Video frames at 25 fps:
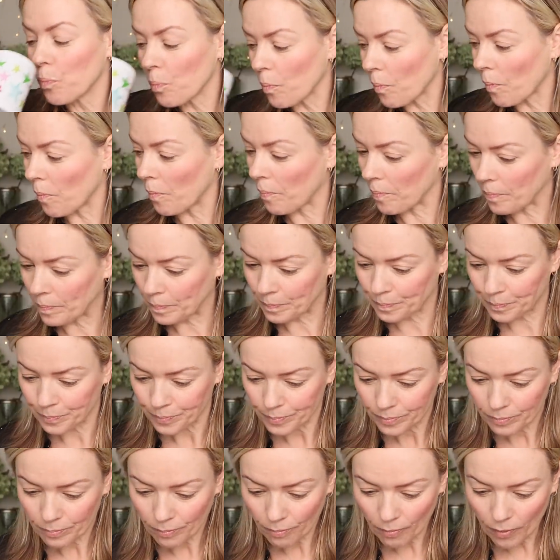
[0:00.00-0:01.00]

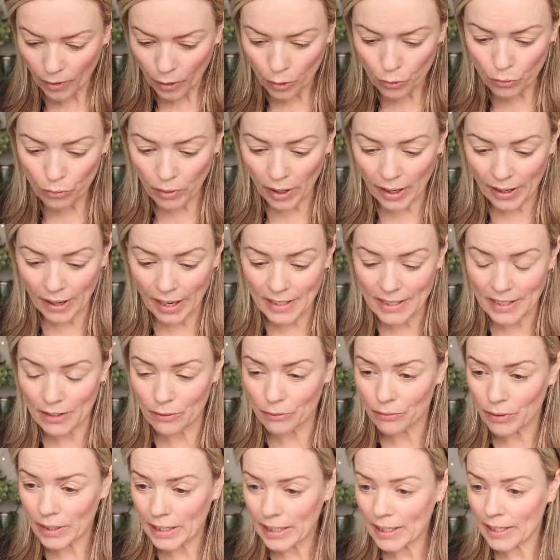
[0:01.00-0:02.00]
Right, I did a
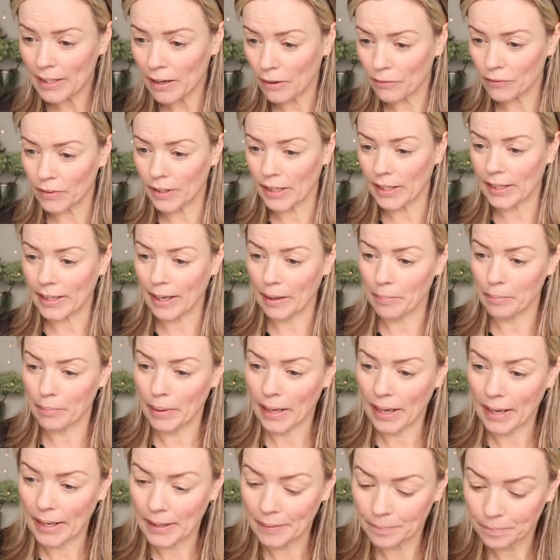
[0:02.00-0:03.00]
really lovely
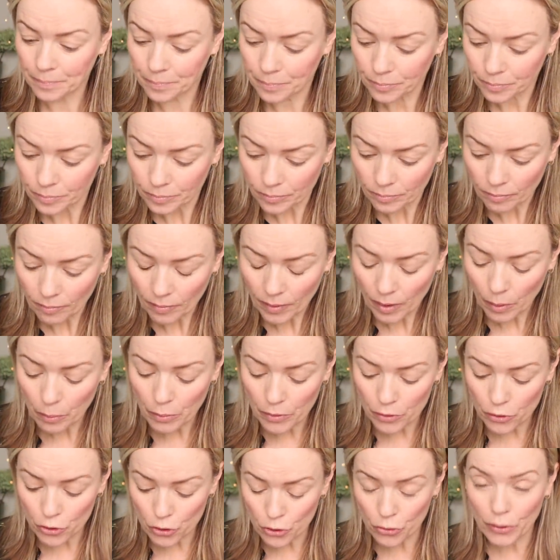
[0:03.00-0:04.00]
campaign
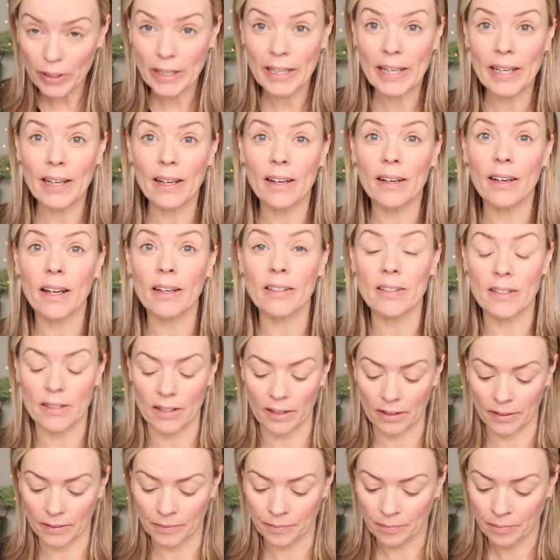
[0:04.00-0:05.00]
with Trini
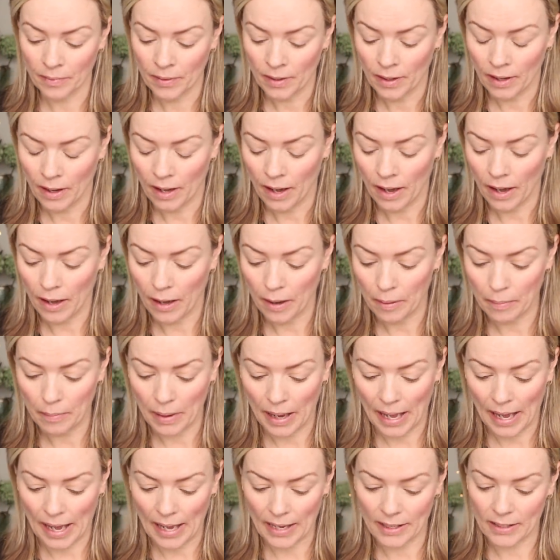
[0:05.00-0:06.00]
London,
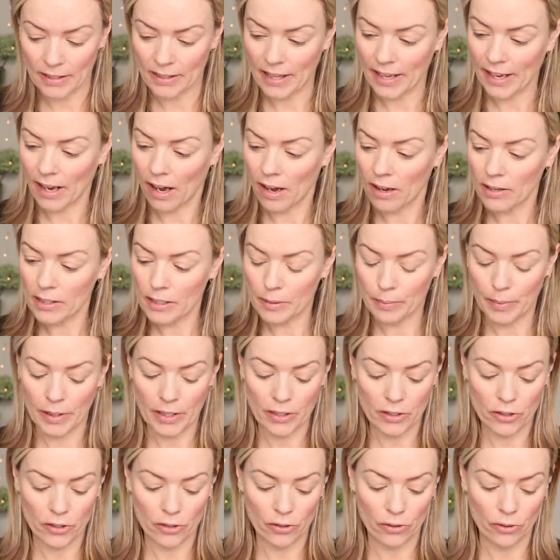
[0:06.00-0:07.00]
and they asked
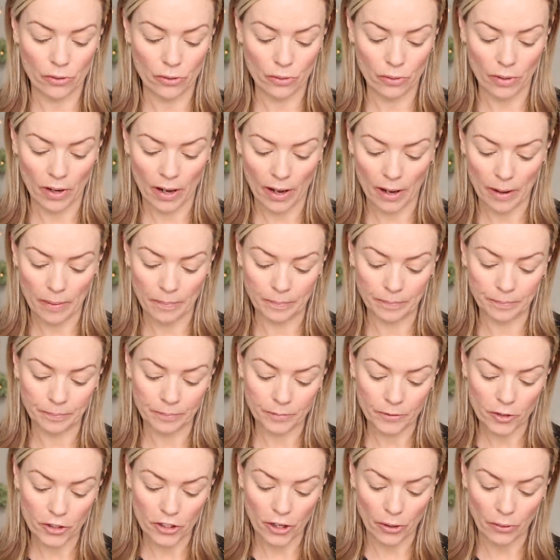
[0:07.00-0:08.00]
me
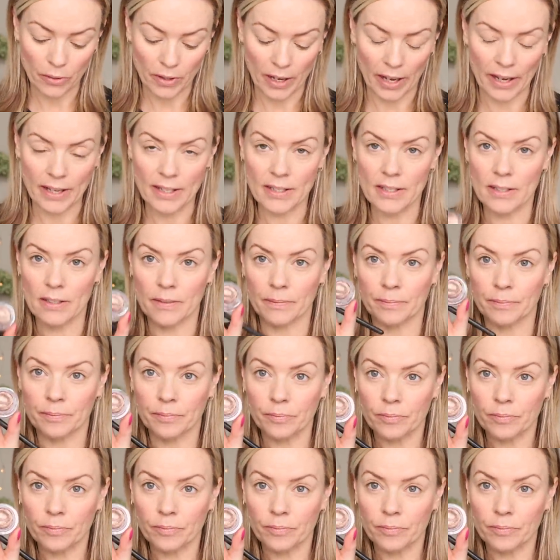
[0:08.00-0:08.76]
to showcase